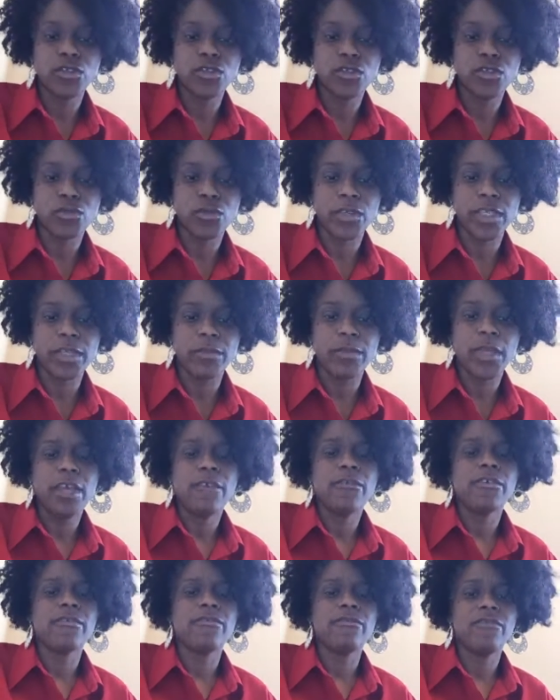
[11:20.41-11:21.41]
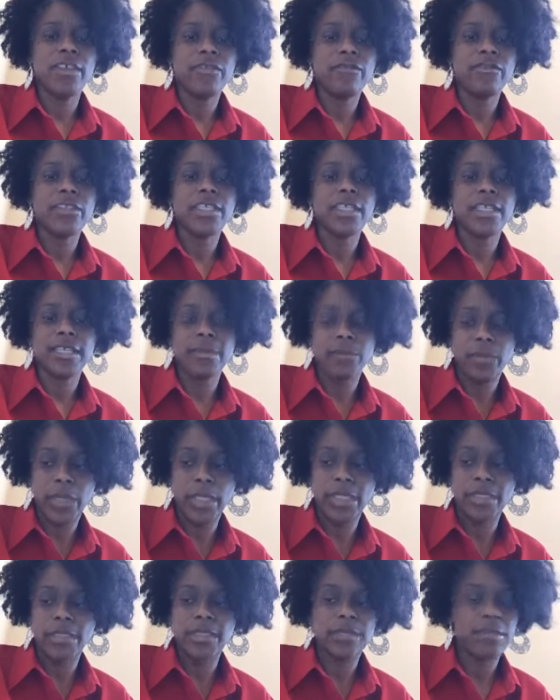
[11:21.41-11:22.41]
your dream for 15
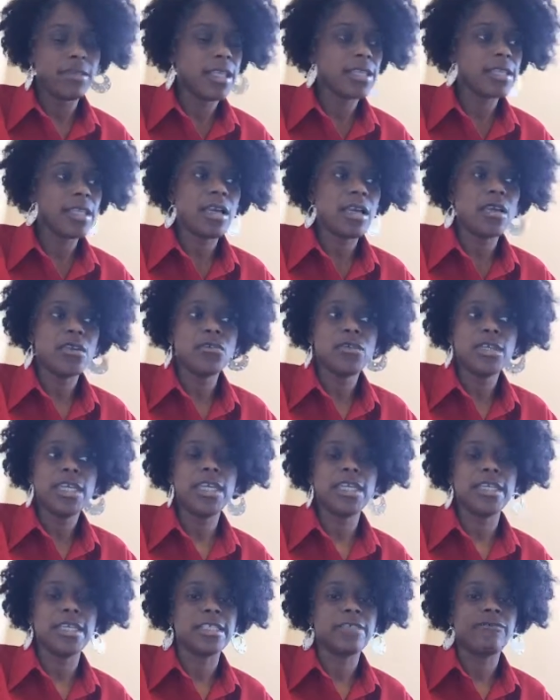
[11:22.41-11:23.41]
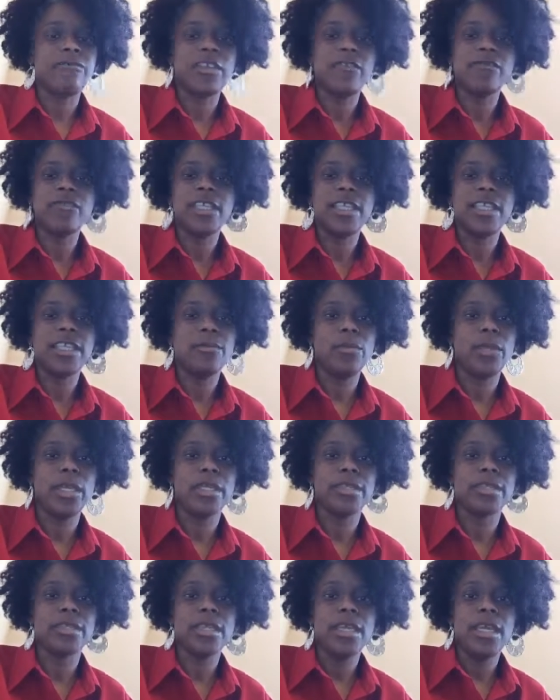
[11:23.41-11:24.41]
minutes. That's all you need is 15
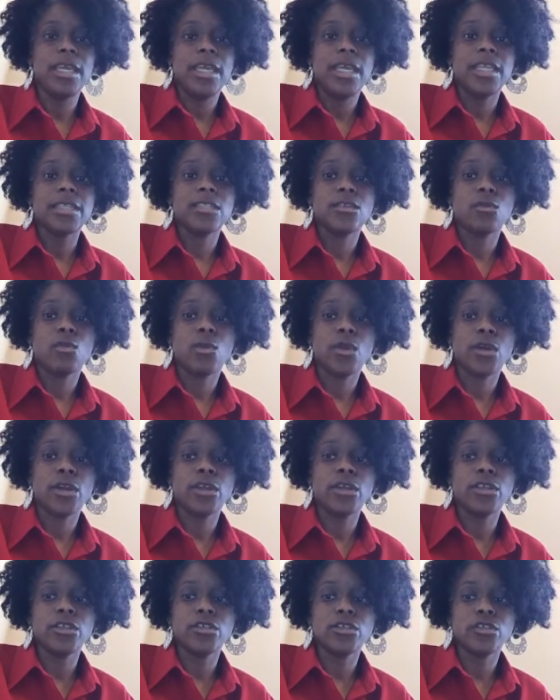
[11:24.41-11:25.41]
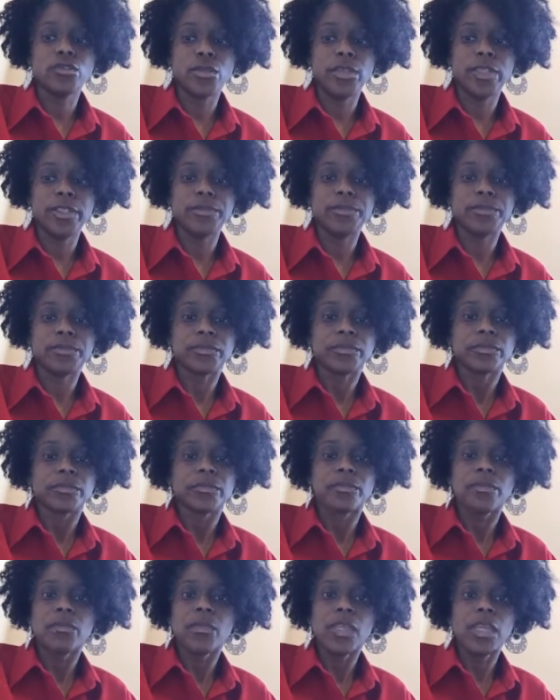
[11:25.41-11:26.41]
minutes is to work on your dream.
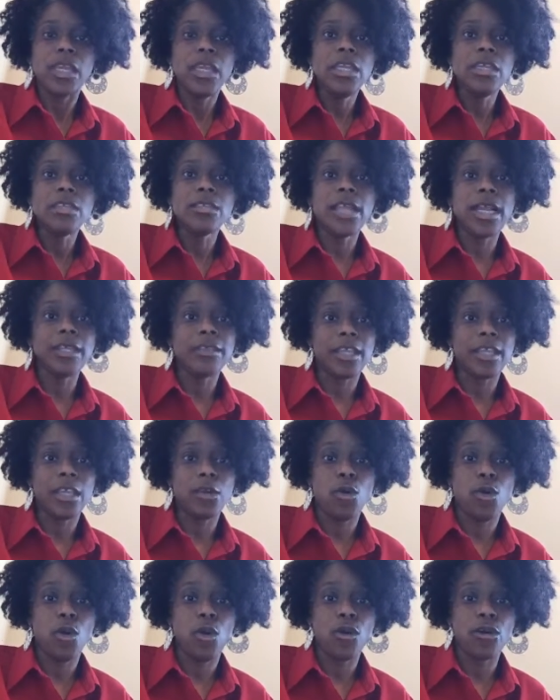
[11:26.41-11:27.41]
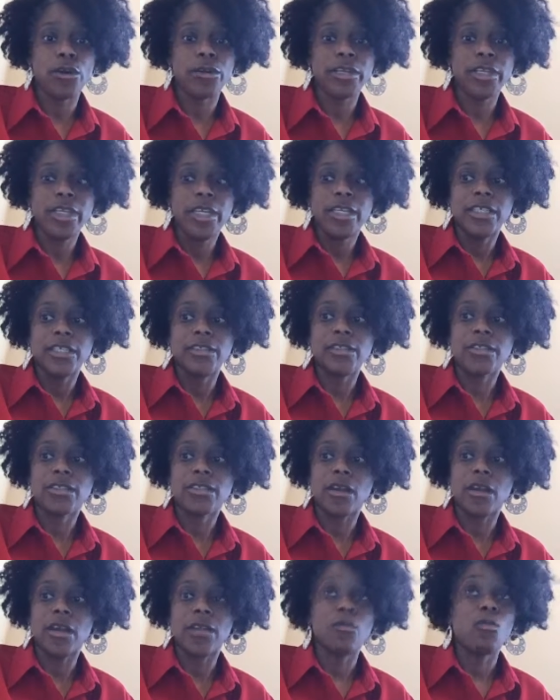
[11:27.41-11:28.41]
And it's not that hard.
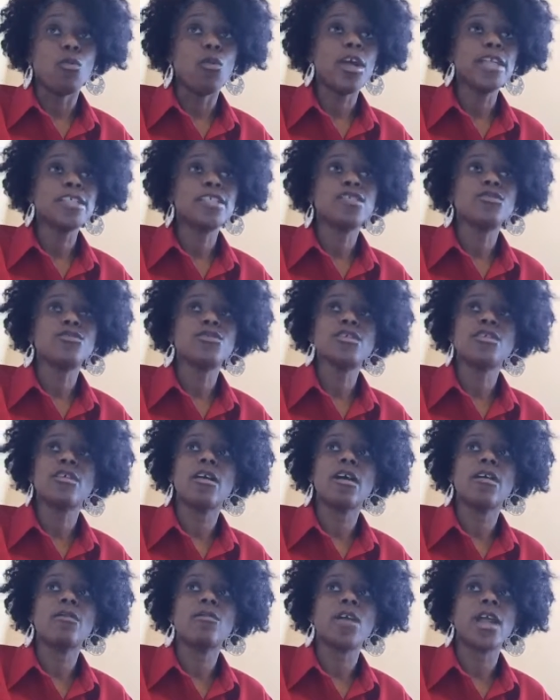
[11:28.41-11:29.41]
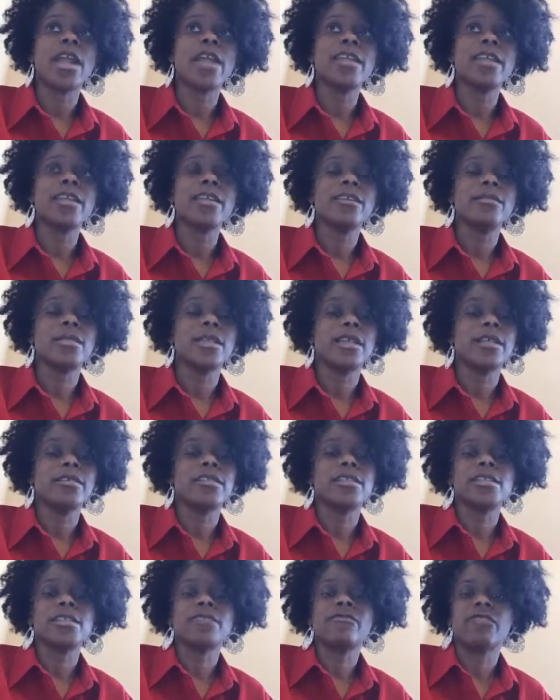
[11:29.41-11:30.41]
Once you start writing, it
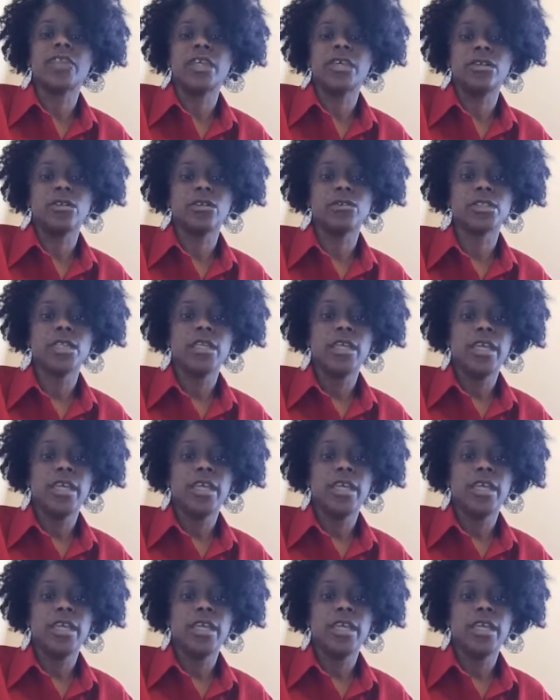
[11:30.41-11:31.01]
just flows.